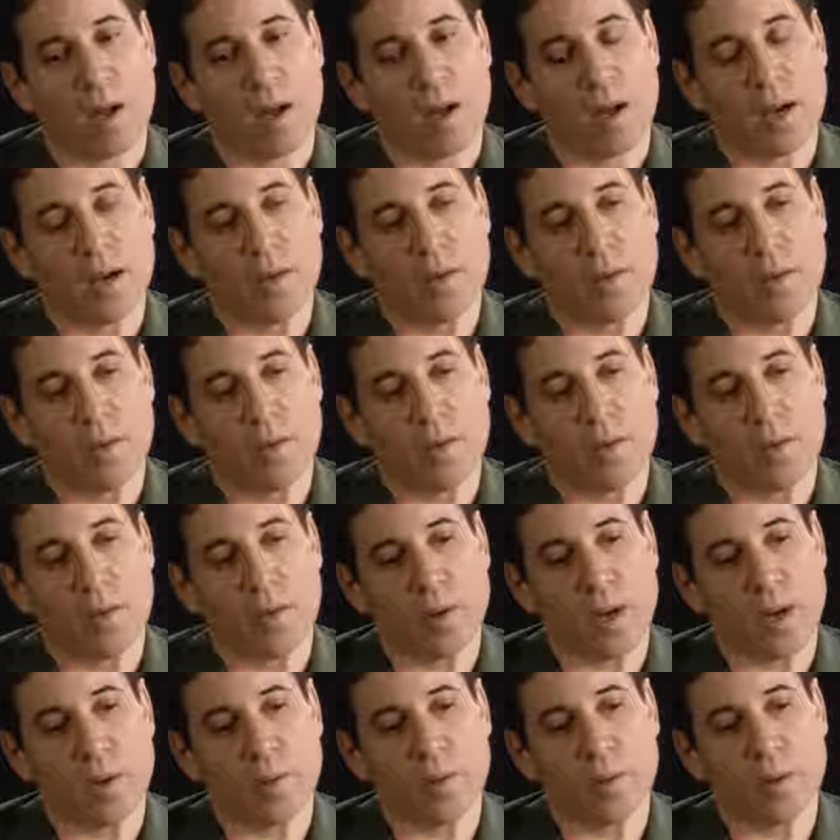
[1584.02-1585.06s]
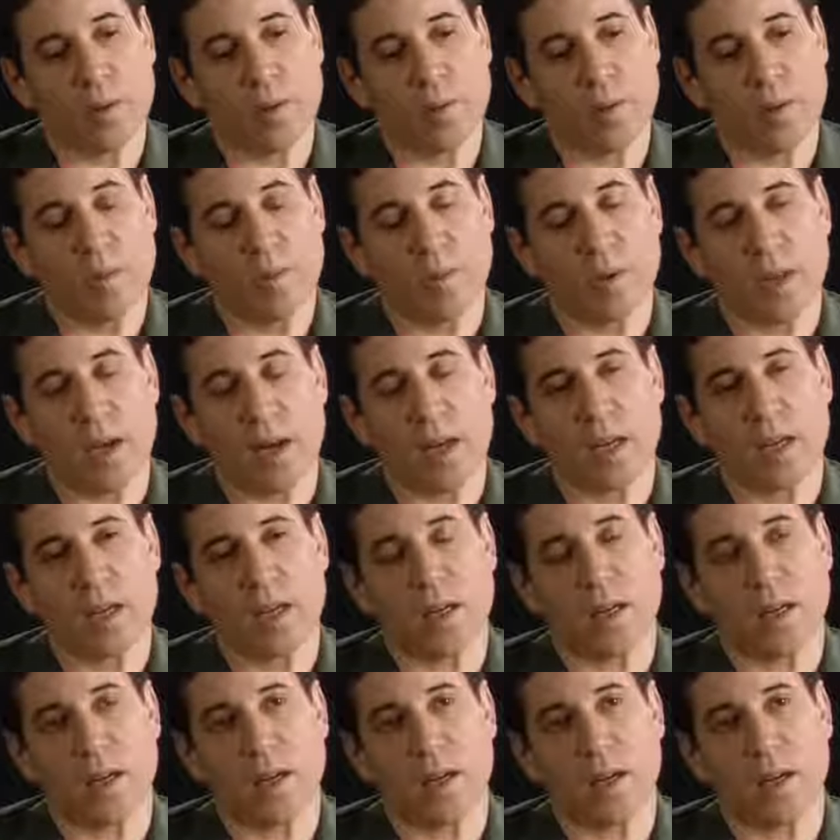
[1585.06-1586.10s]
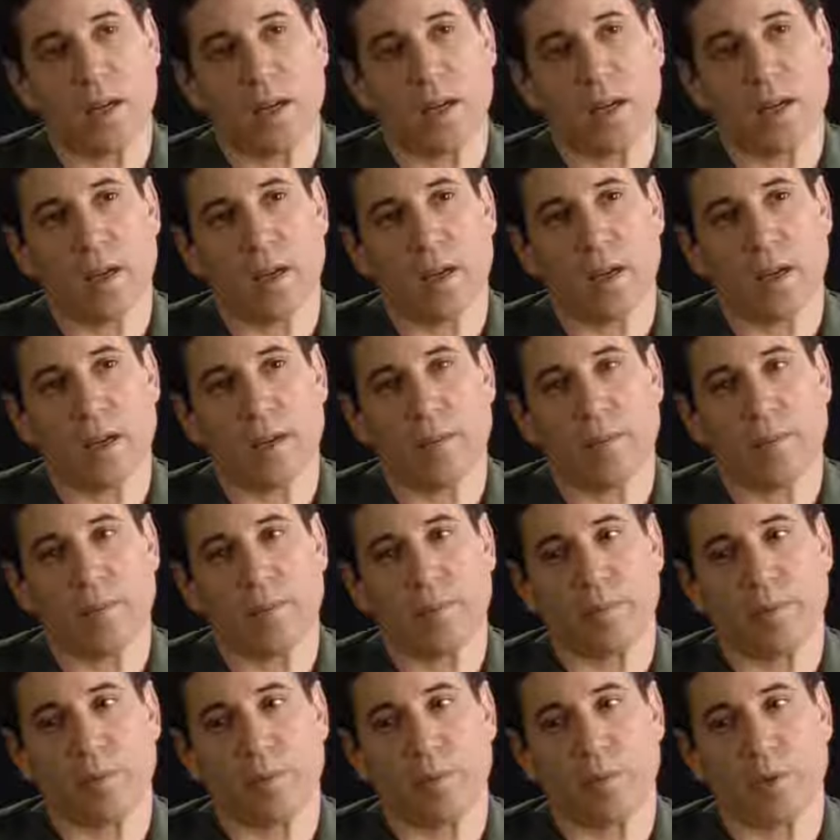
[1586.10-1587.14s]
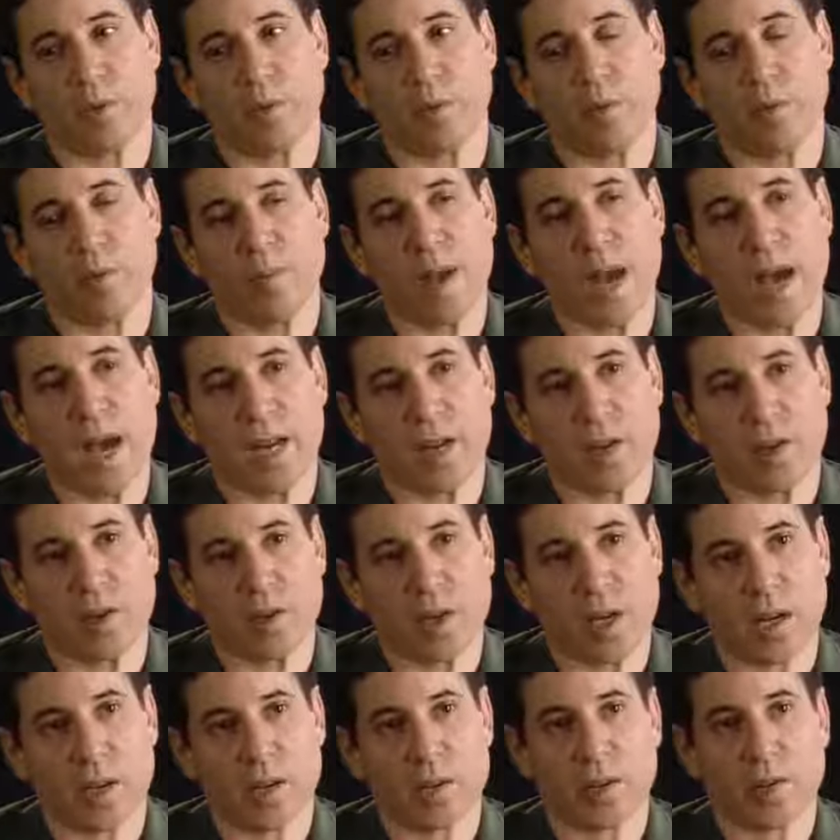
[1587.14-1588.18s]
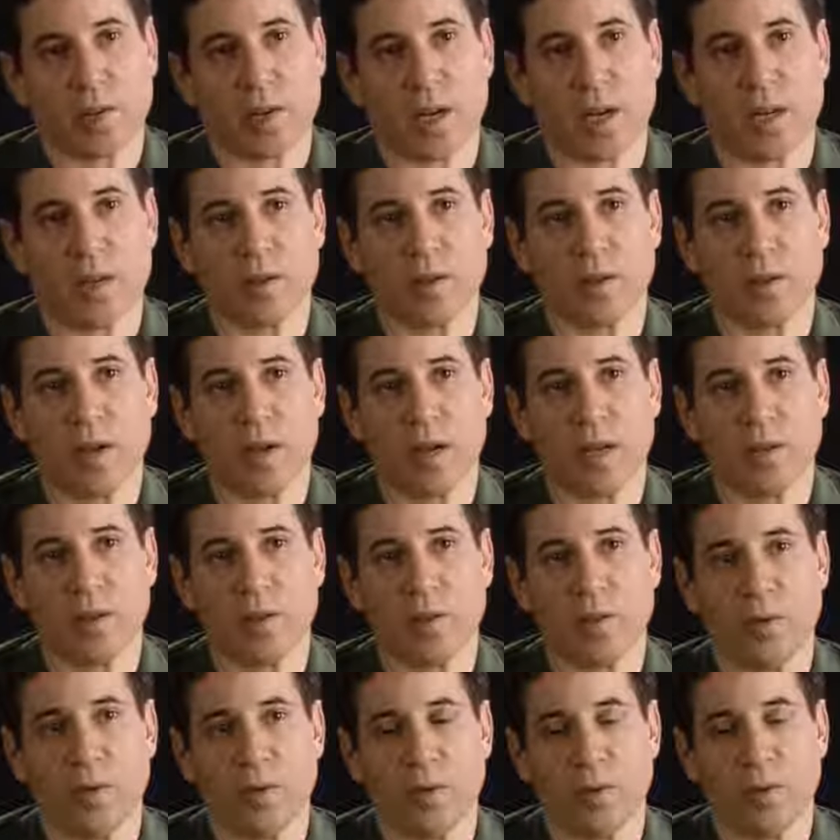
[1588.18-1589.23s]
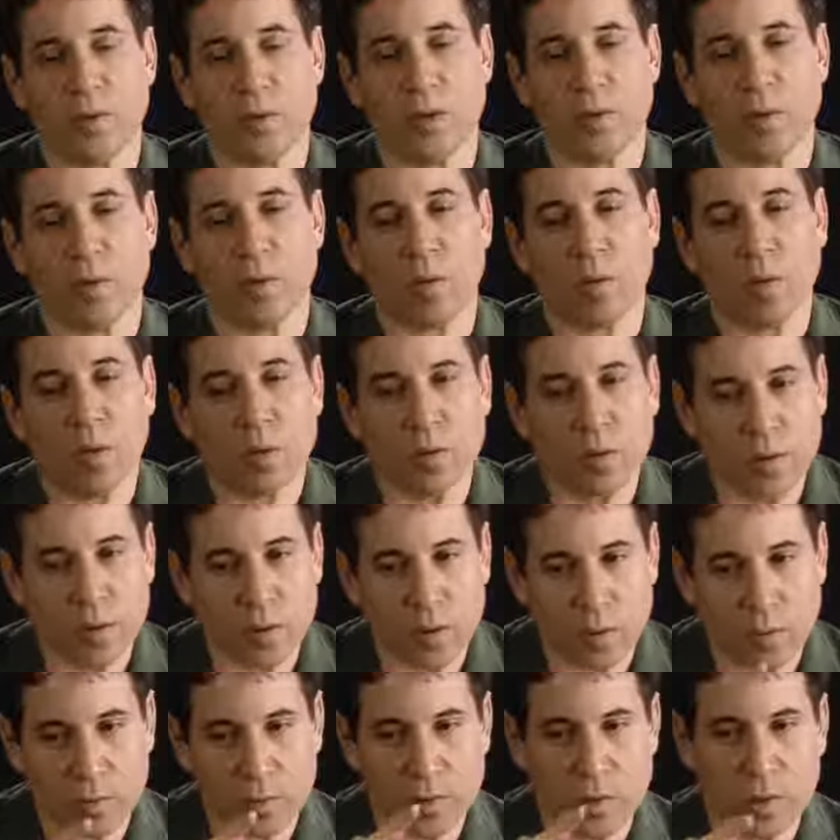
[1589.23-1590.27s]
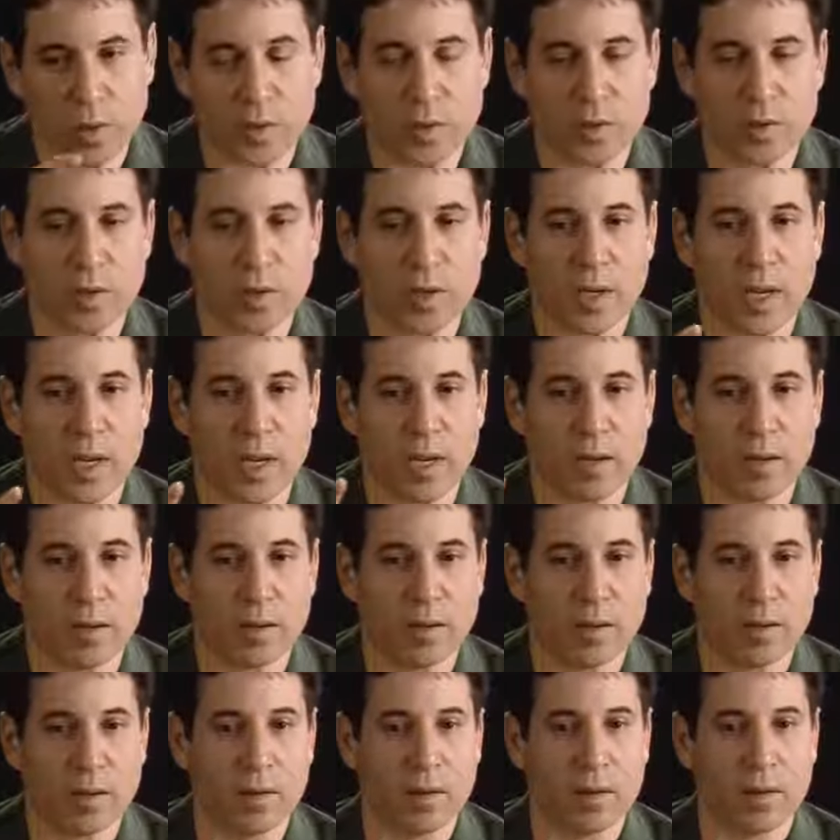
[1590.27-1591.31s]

you're able to be melodic in a chromatic sense, and you're using all the notes in the scale,